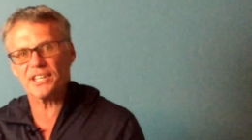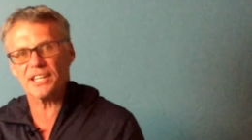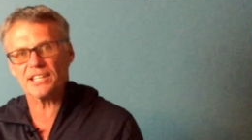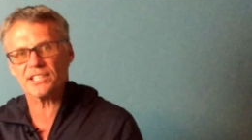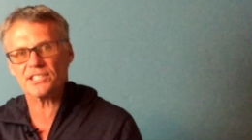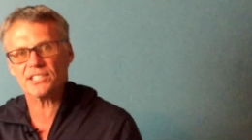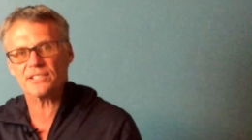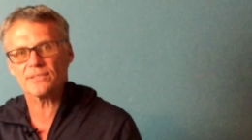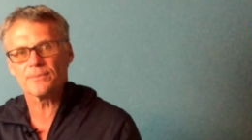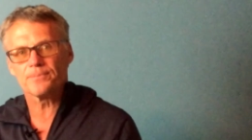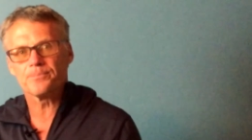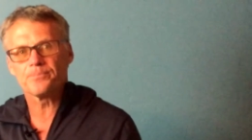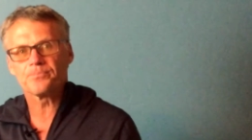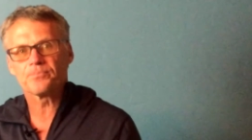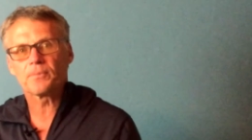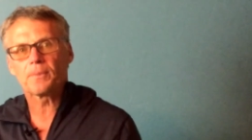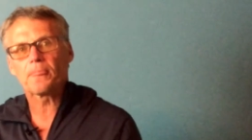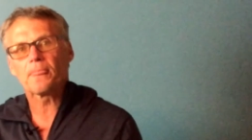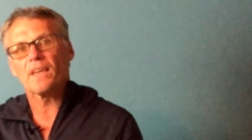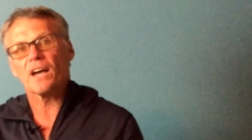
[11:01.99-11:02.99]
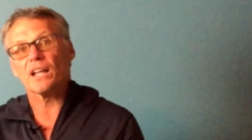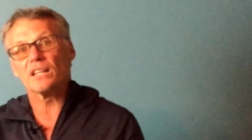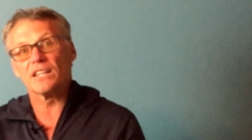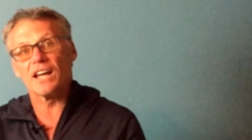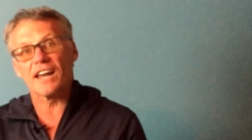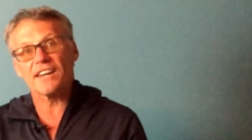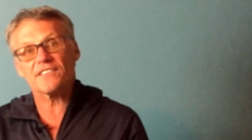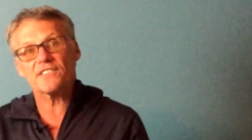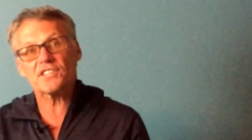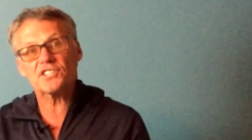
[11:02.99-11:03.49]
this? A
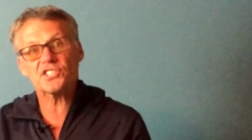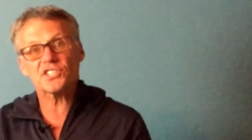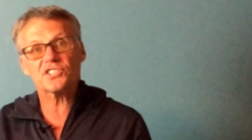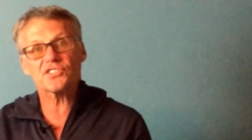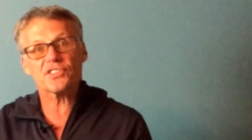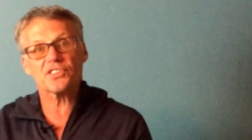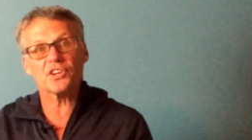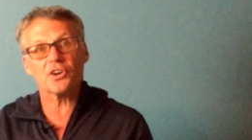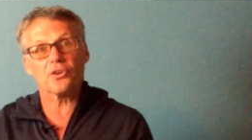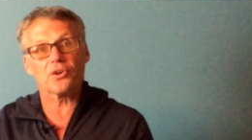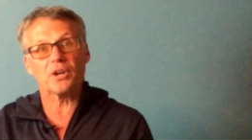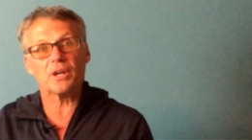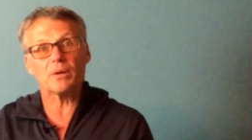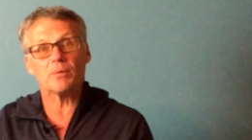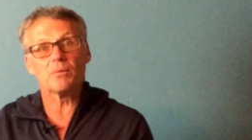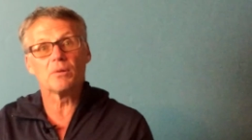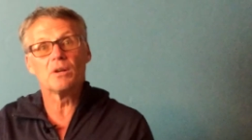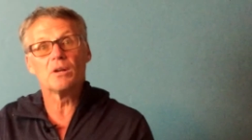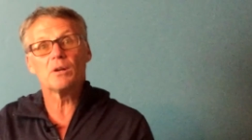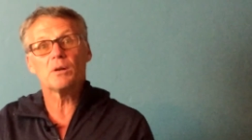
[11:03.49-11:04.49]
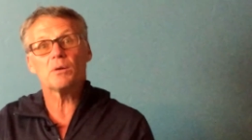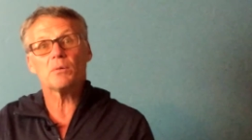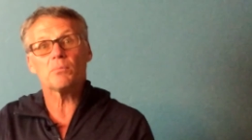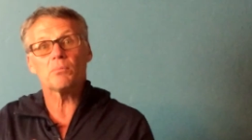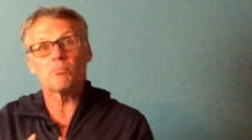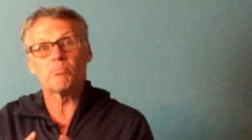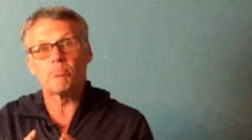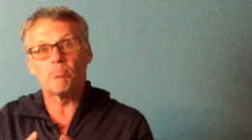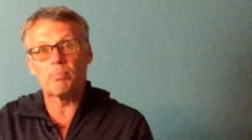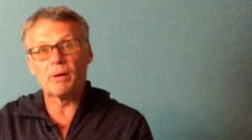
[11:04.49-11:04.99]
lot of this is theory,
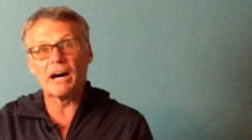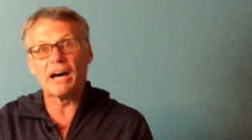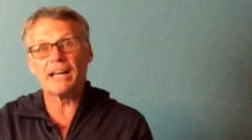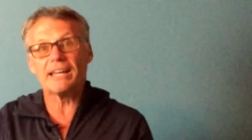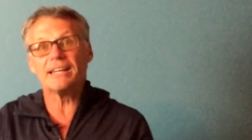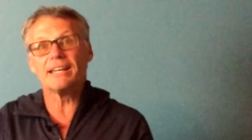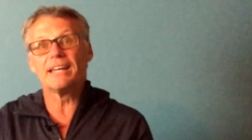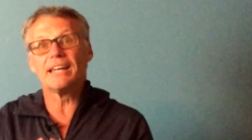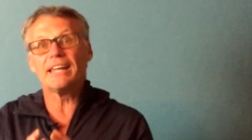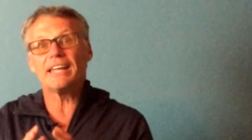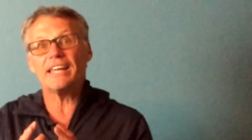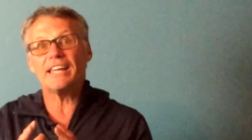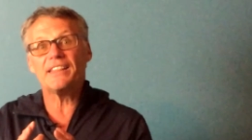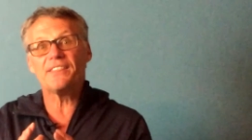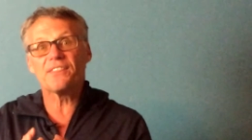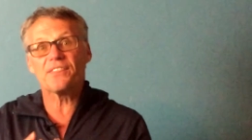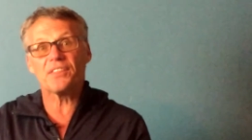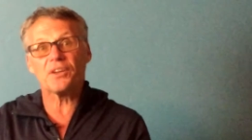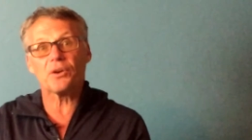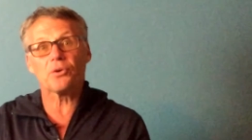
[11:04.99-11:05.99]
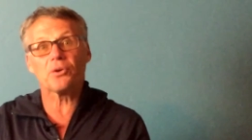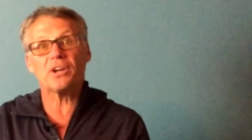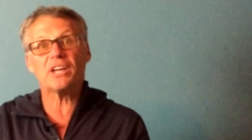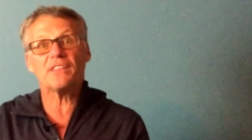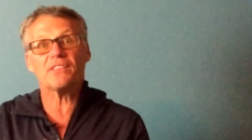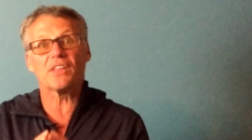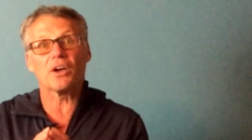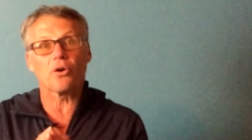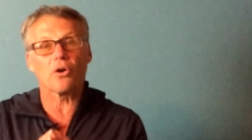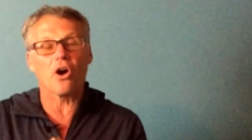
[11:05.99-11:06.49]
but in
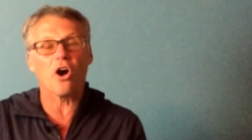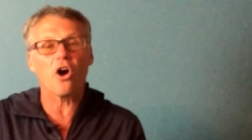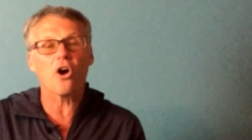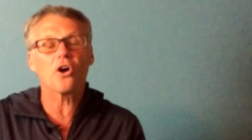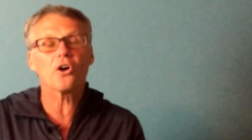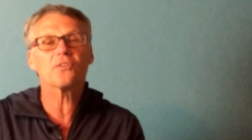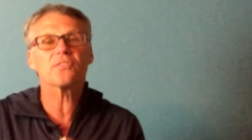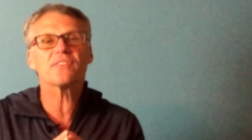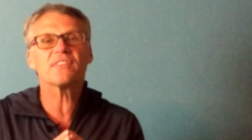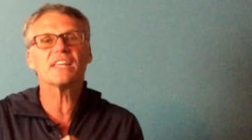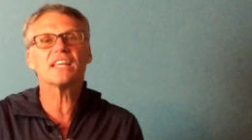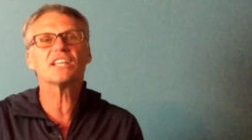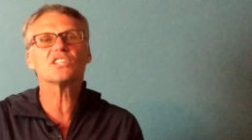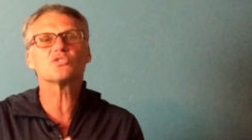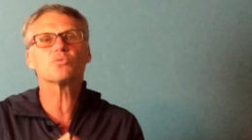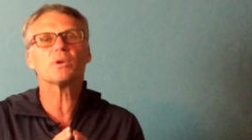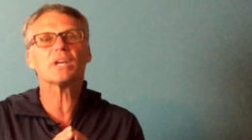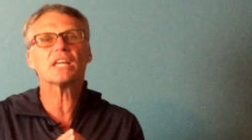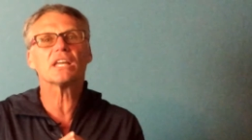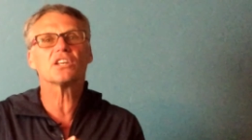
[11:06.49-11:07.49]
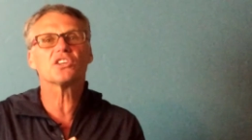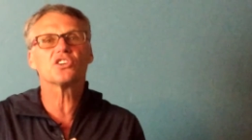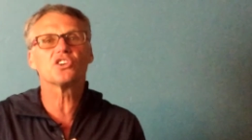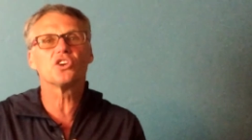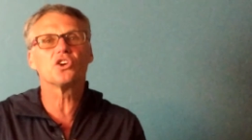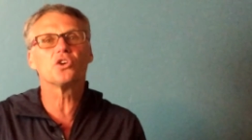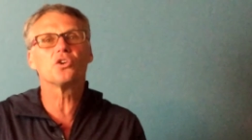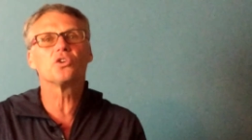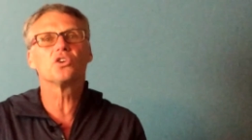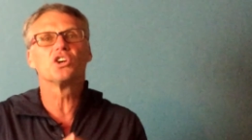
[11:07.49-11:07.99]
theory, there are things we can
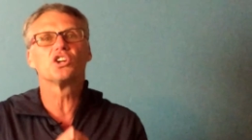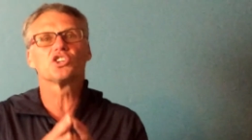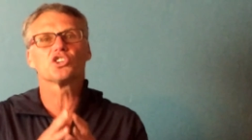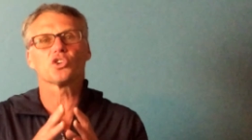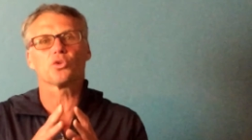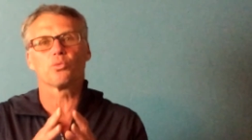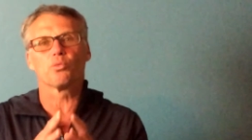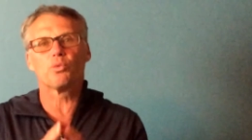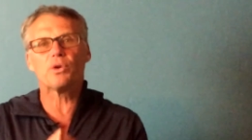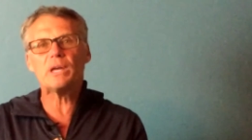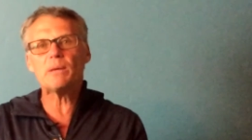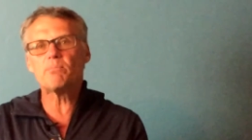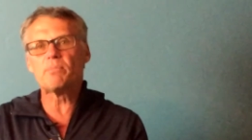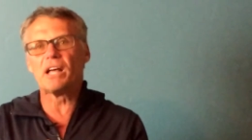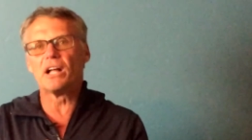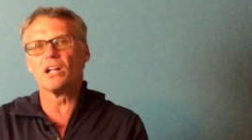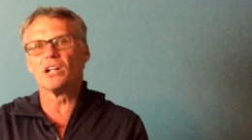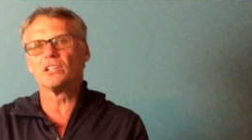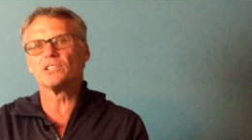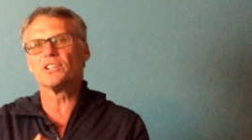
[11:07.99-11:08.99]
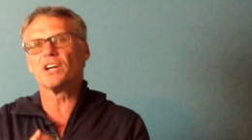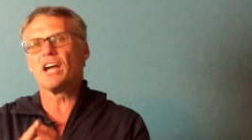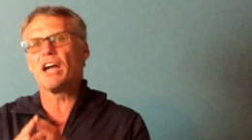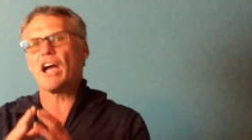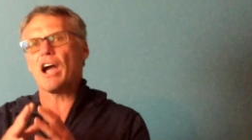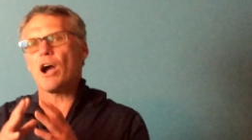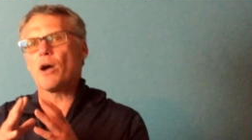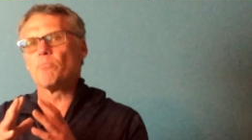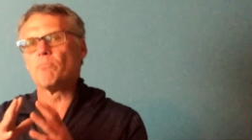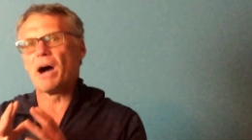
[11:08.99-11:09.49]
do to rebuild
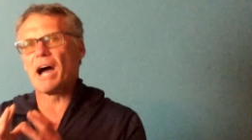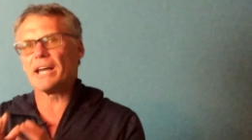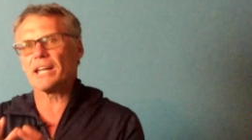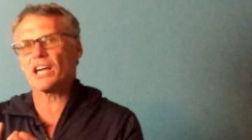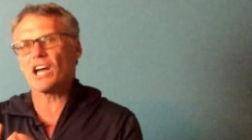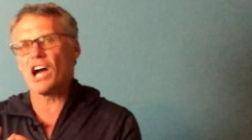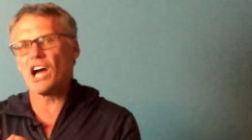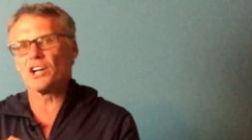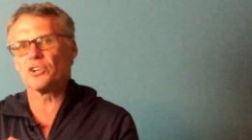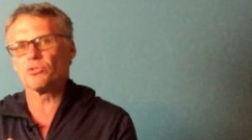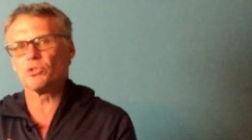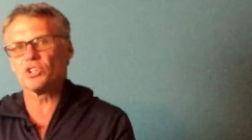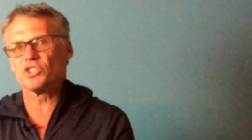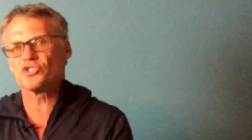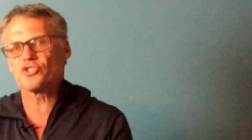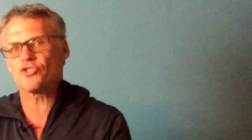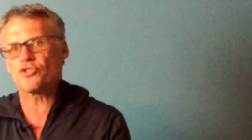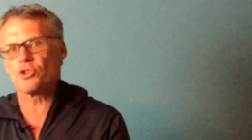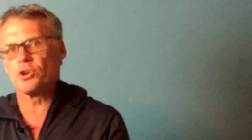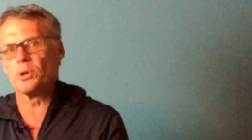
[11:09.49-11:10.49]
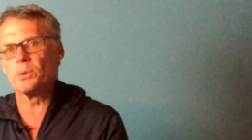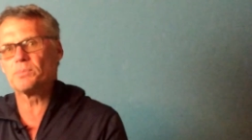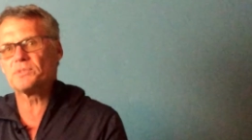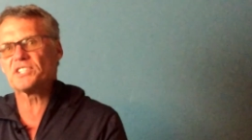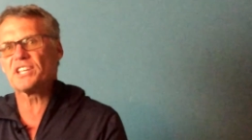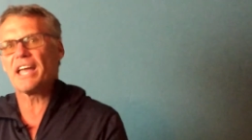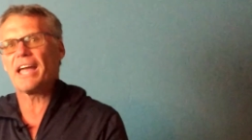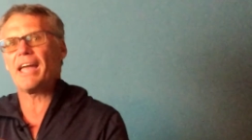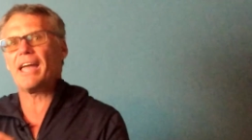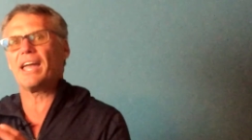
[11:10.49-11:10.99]
our mitochondrial
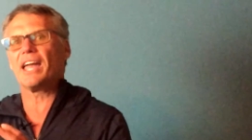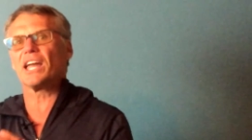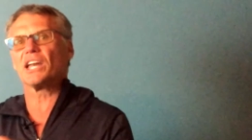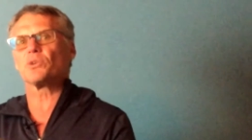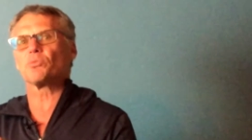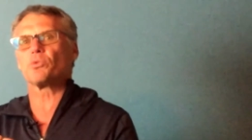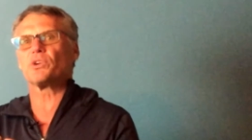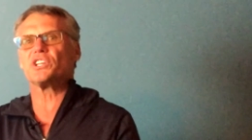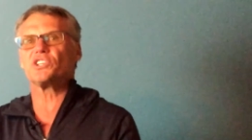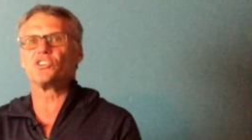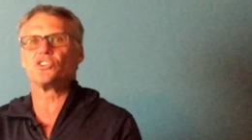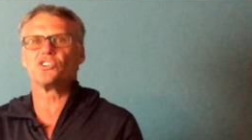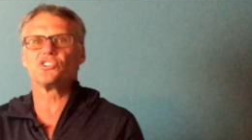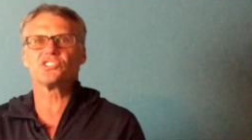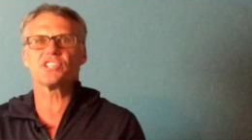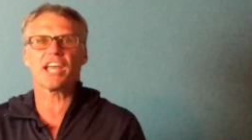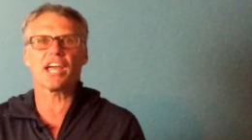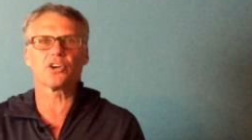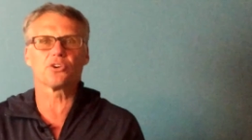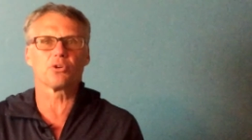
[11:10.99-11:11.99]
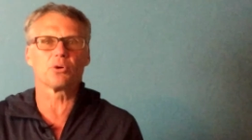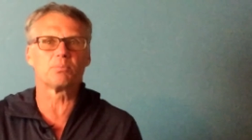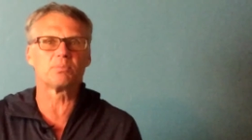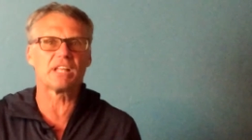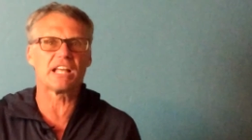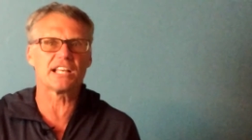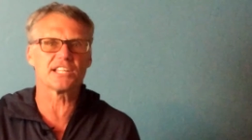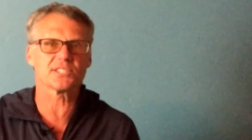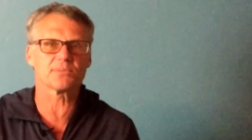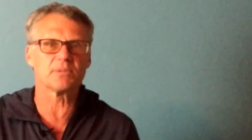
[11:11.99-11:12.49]
troops and reduce
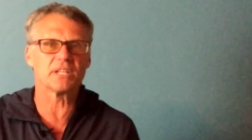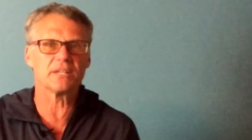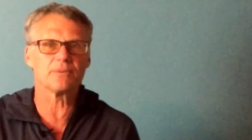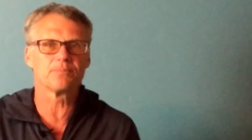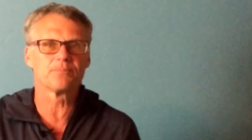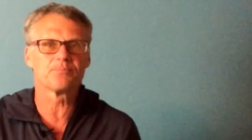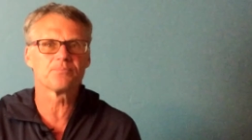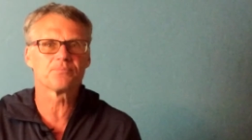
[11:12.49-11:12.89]
heteroplasmy.